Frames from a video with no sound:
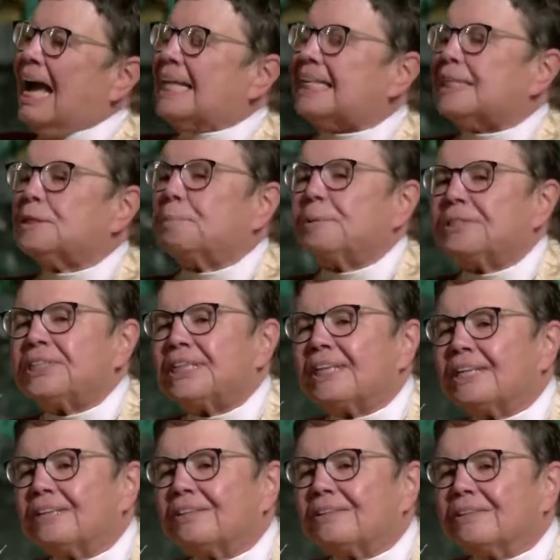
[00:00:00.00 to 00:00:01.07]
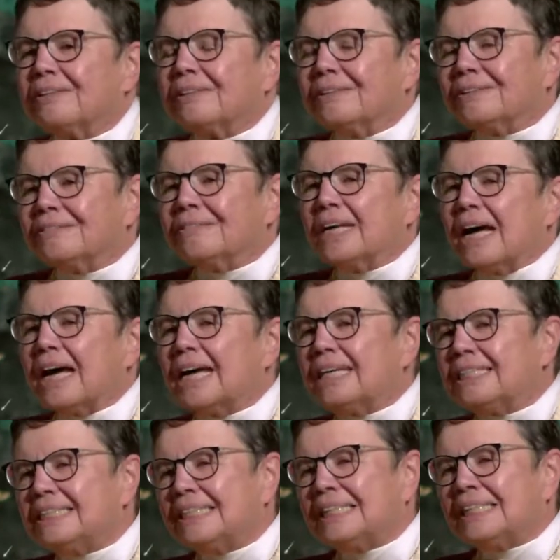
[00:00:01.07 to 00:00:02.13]
And this particular
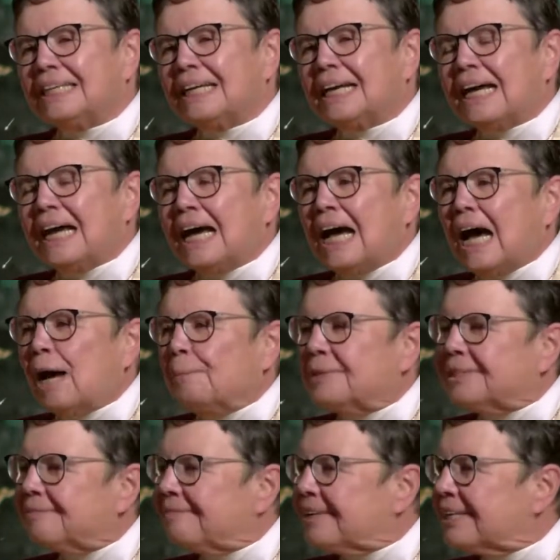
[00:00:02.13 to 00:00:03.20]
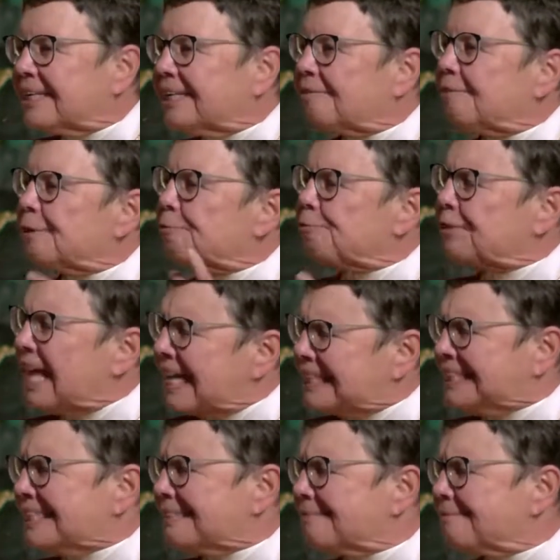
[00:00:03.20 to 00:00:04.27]
night, I was feeling
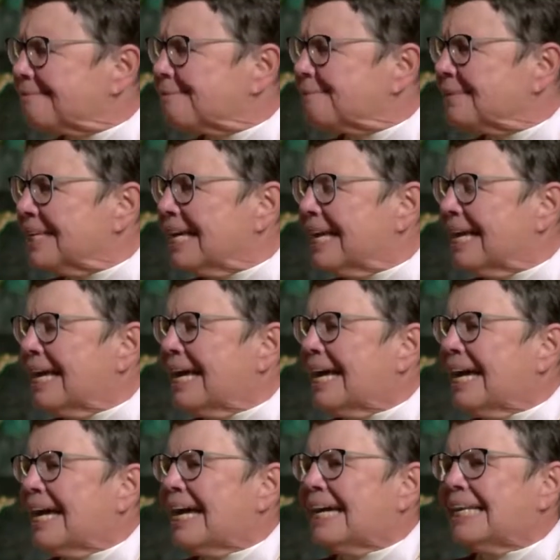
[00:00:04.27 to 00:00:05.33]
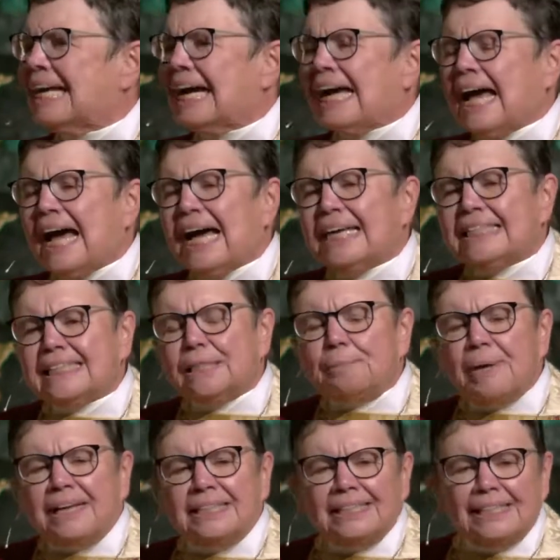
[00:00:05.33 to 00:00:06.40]
reflective, and I asked
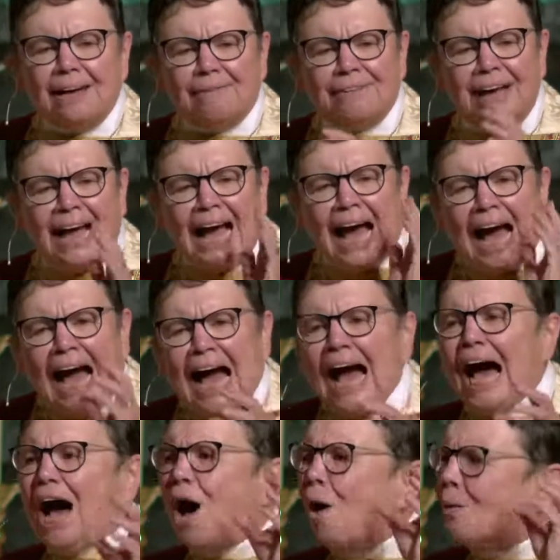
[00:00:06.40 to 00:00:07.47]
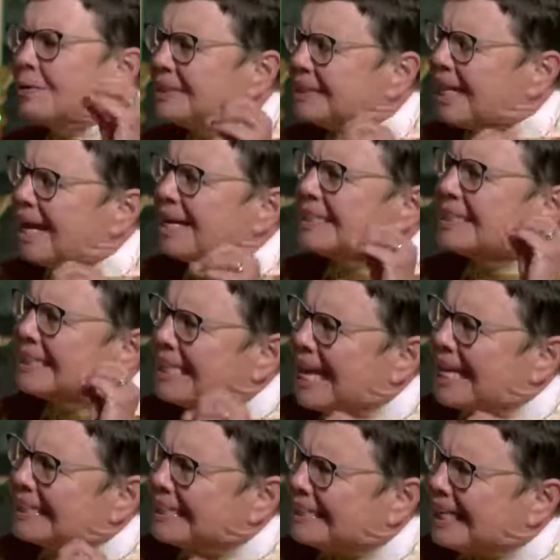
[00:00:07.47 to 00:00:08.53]
myself, how does
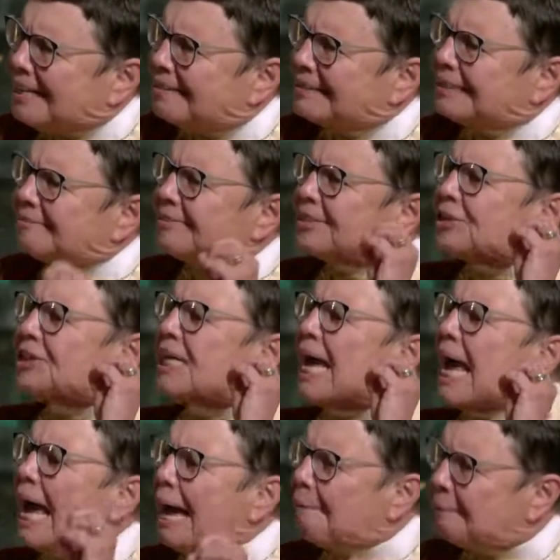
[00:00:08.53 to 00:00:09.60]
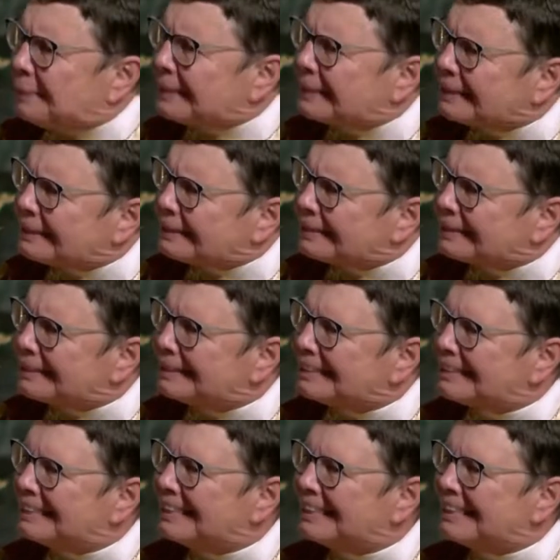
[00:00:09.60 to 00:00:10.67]
that cell division happen?
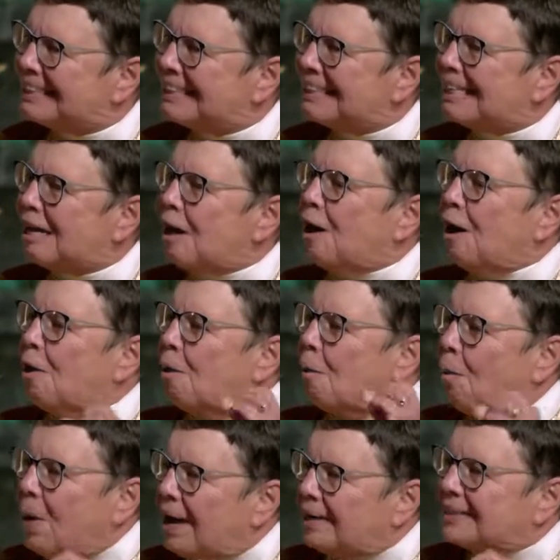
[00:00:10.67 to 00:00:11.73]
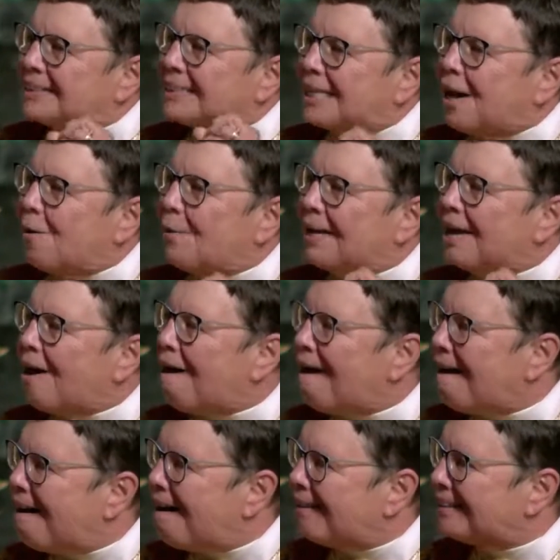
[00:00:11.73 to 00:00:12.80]
What's going
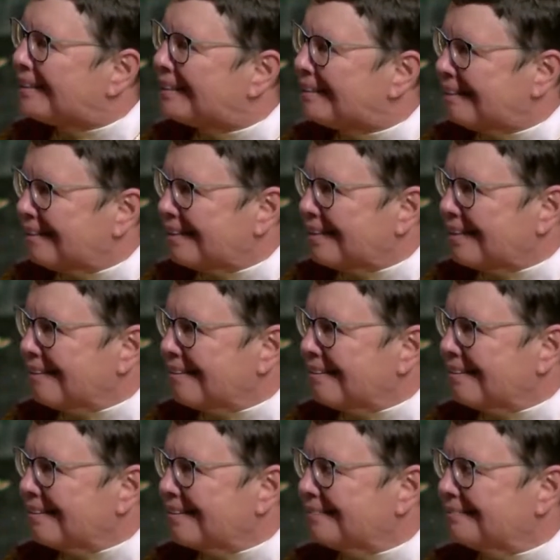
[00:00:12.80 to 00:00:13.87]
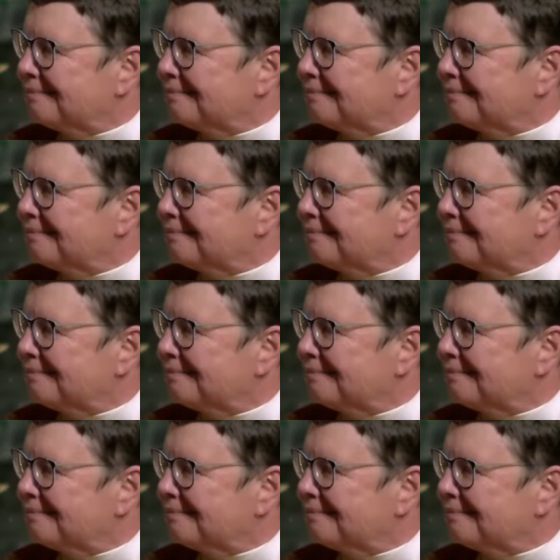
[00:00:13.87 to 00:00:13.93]
on there?